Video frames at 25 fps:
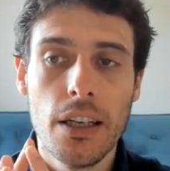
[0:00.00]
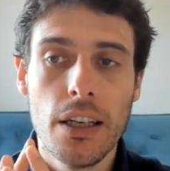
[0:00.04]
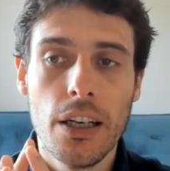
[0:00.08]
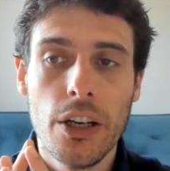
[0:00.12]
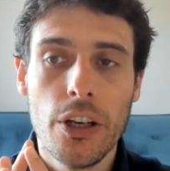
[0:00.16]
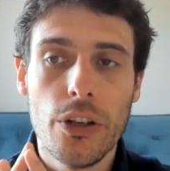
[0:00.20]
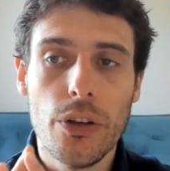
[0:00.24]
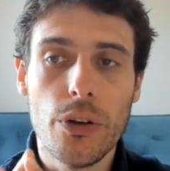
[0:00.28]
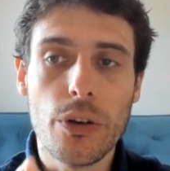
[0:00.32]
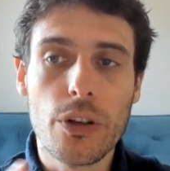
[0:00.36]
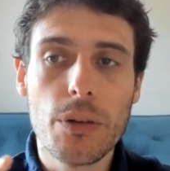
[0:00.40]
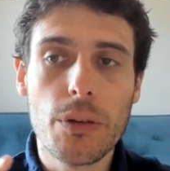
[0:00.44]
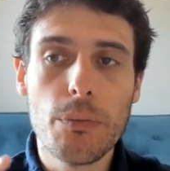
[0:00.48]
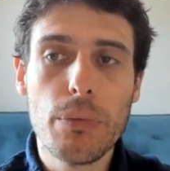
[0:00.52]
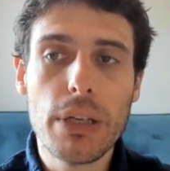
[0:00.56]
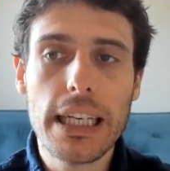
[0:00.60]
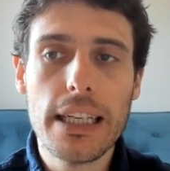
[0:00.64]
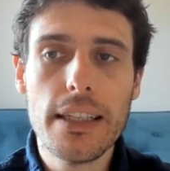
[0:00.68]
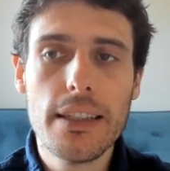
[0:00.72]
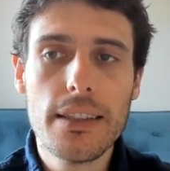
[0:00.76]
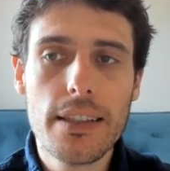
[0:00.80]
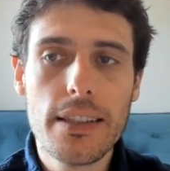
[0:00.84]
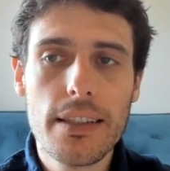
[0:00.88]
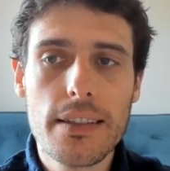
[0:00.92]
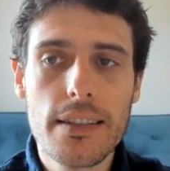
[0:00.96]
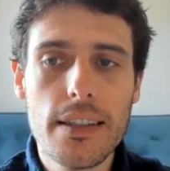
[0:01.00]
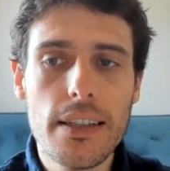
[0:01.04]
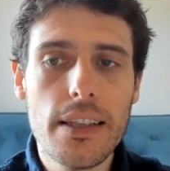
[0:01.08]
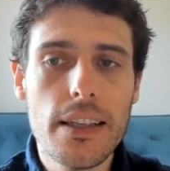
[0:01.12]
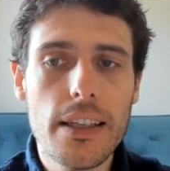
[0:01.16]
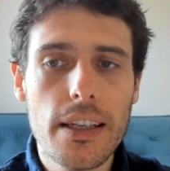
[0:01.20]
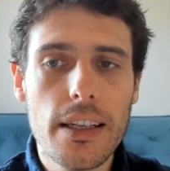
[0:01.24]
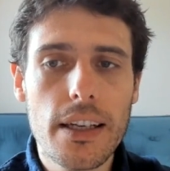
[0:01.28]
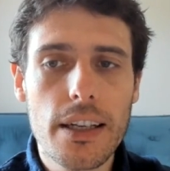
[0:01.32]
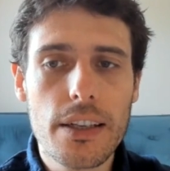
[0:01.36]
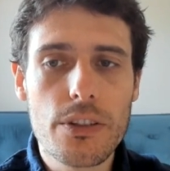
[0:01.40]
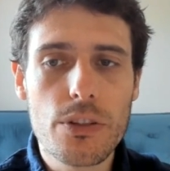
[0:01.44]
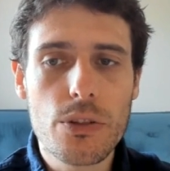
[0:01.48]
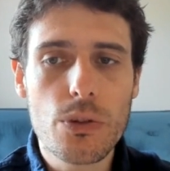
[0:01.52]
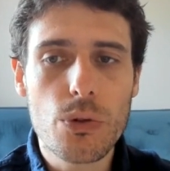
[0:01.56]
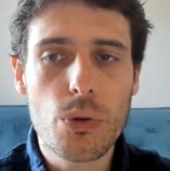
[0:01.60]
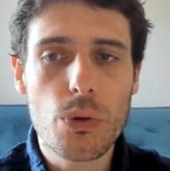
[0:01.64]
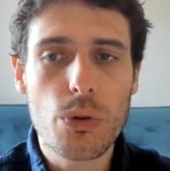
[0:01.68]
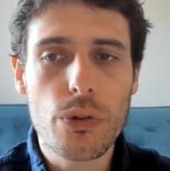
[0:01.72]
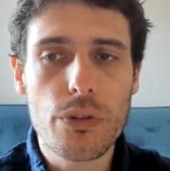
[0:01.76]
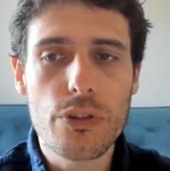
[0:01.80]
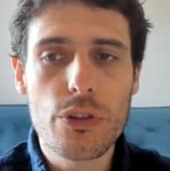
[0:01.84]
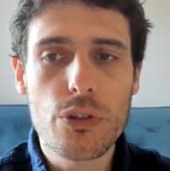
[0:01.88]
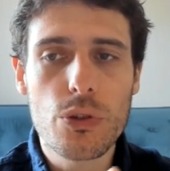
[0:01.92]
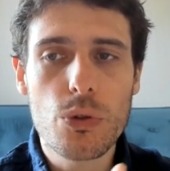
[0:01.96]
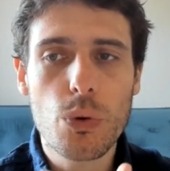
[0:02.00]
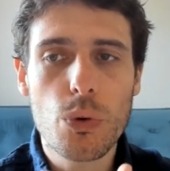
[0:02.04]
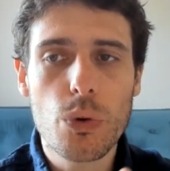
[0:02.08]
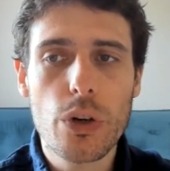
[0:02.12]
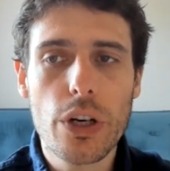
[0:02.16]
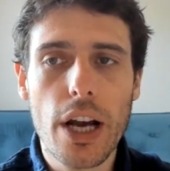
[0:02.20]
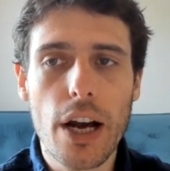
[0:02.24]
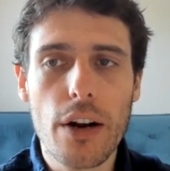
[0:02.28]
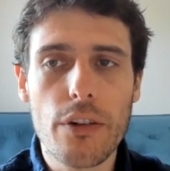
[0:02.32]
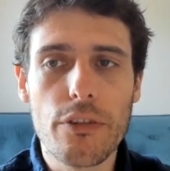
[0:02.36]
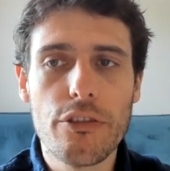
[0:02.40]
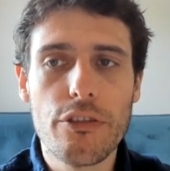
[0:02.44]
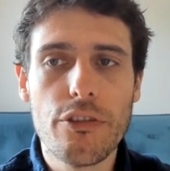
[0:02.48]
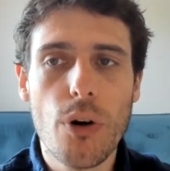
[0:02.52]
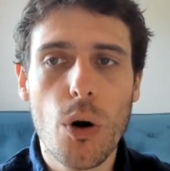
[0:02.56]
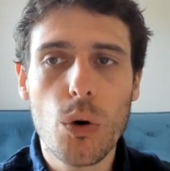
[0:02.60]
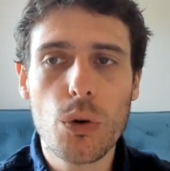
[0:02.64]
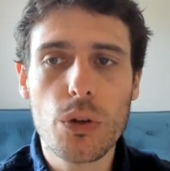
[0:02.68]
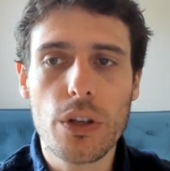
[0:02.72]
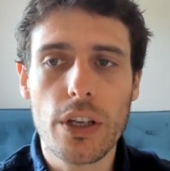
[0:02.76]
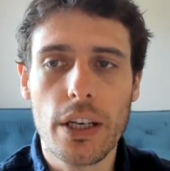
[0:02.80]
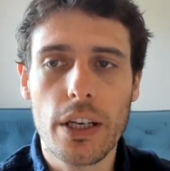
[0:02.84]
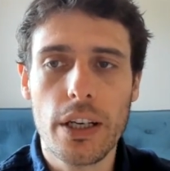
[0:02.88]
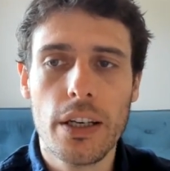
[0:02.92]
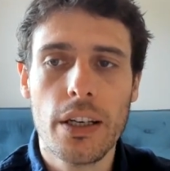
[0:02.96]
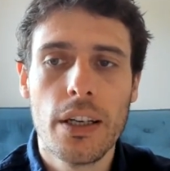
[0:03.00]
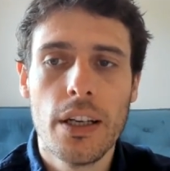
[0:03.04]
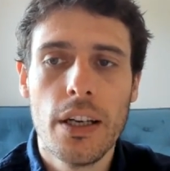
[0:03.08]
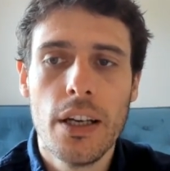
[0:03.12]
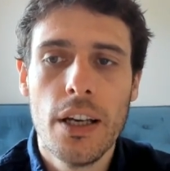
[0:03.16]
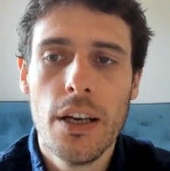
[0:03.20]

you can begin to see a sort of story unfolding,